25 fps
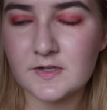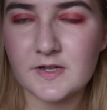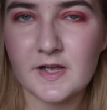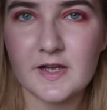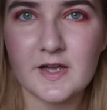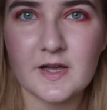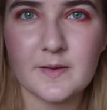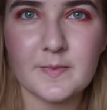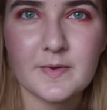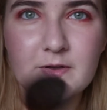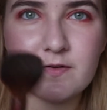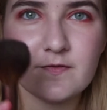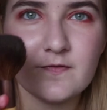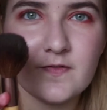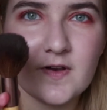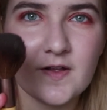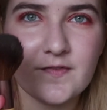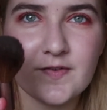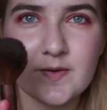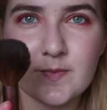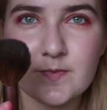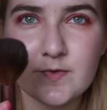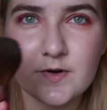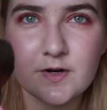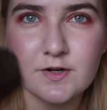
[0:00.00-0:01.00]
to take a big
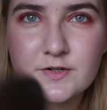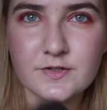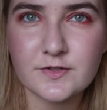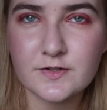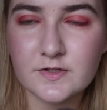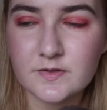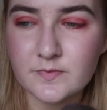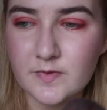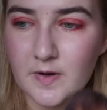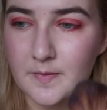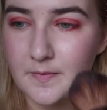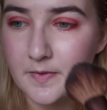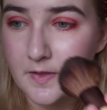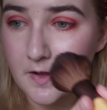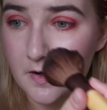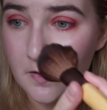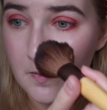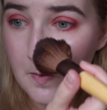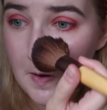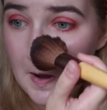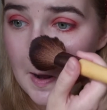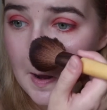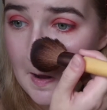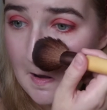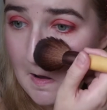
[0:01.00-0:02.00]
fluffy brush just to wipe that
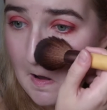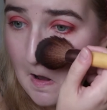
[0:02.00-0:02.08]
away.